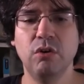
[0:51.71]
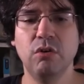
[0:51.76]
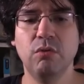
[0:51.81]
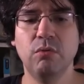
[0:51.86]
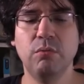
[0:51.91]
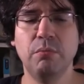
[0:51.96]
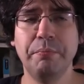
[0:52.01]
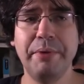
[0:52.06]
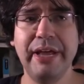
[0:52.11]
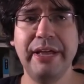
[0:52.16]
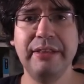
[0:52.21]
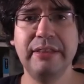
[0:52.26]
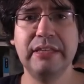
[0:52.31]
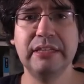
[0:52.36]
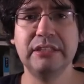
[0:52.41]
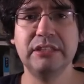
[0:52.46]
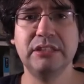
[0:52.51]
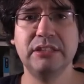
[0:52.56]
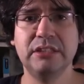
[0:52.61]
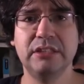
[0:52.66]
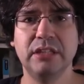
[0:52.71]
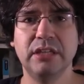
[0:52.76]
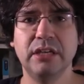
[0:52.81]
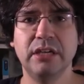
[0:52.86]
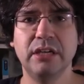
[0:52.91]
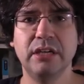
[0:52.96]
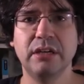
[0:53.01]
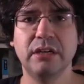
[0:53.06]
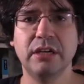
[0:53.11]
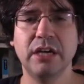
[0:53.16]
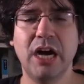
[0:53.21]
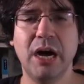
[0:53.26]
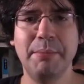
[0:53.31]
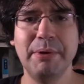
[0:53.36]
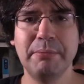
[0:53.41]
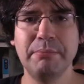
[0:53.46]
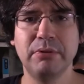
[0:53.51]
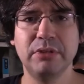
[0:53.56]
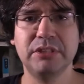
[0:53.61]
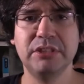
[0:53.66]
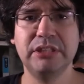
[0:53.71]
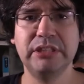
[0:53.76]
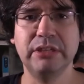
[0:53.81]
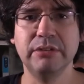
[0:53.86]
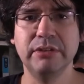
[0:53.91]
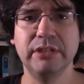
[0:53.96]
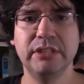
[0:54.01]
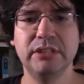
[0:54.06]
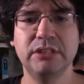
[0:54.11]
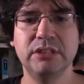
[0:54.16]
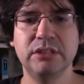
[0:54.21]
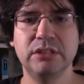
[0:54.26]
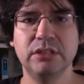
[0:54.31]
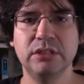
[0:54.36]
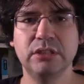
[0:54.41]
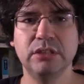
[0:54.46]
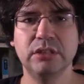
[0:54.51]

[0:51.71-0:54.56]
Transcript: made this comic book series